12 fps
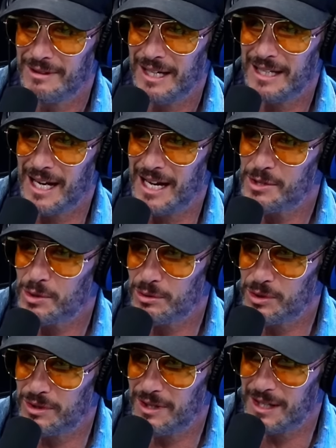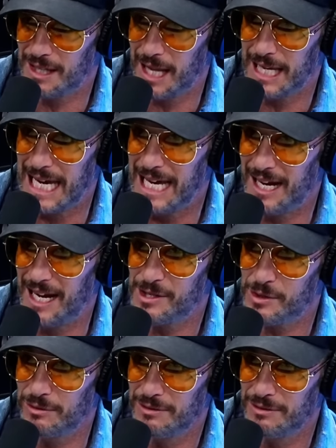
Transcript: In the high school? In, like, I mean, in I, high school?